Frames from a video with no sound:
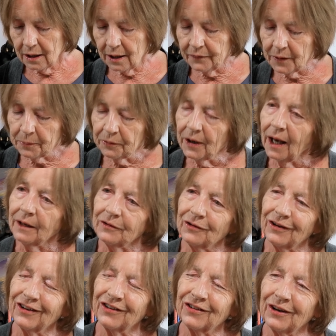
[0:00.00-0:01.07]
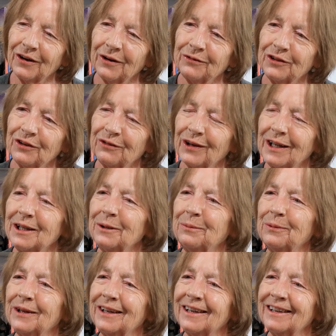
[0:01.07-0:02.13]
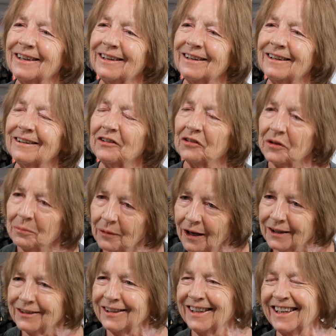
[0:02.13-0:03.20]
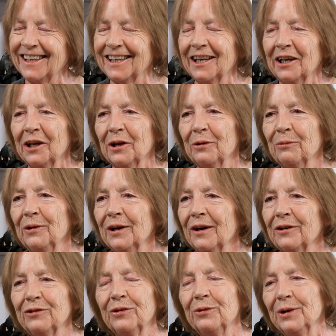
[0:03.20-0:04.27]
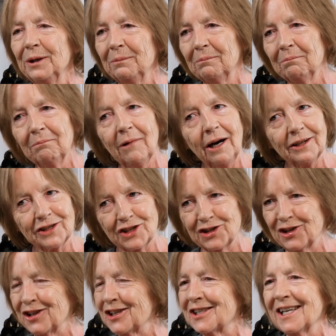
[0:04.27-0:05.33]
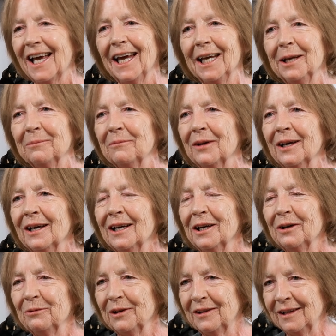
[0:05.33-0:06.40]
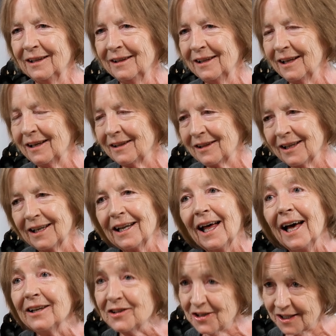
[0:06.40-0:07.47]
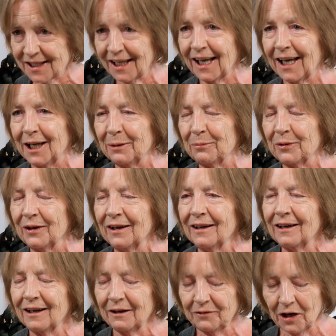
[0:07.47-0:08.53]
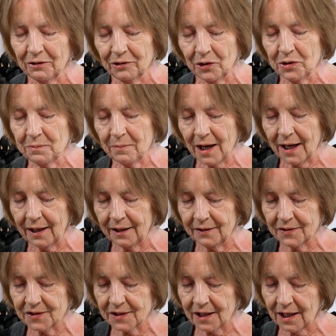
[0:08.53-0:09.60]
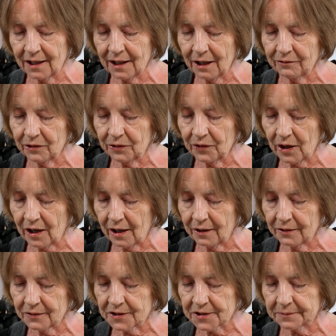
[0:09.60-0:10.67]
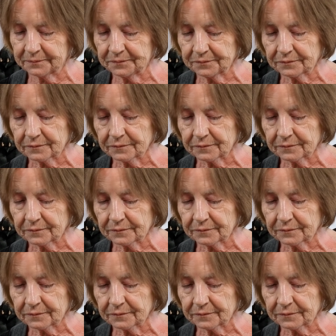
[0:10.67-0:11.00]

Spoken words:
In the practice of developing samadhi, we are doing much the same within the landscape of our own minds and our own hearts.